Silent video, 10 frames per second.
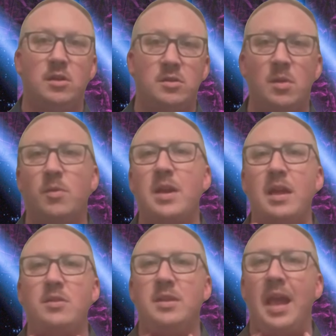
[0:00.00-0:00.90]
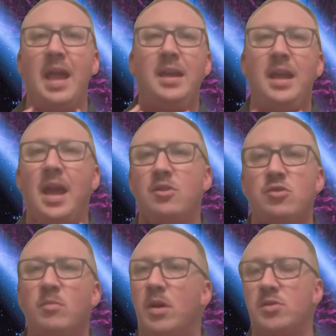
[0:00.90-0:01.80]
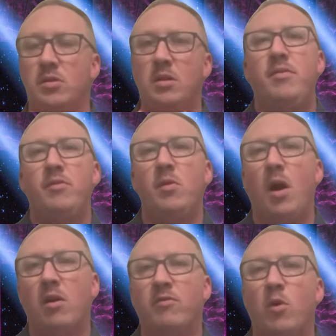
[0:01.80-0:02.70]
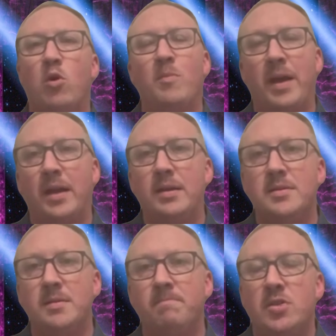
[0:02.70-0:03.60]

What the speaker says: so that we're not using any extra muscle through our vocal mechanism.